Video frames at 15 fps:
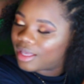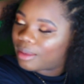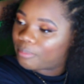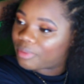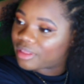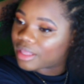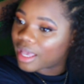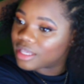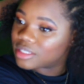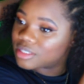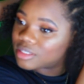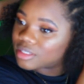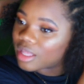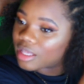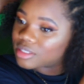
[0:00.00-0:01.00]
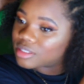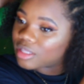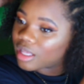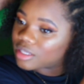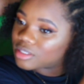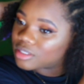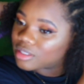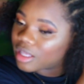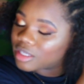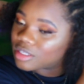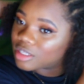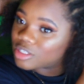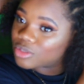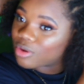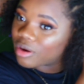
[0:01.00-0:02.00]
but that's
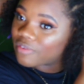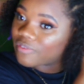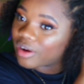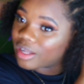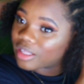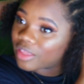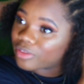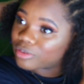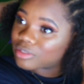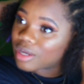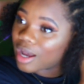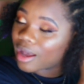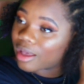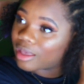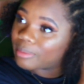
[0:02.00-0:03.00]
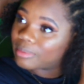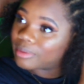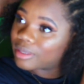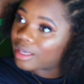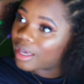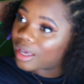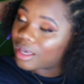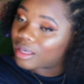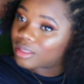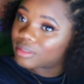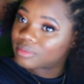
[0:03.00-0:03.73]
a story for another time, okay?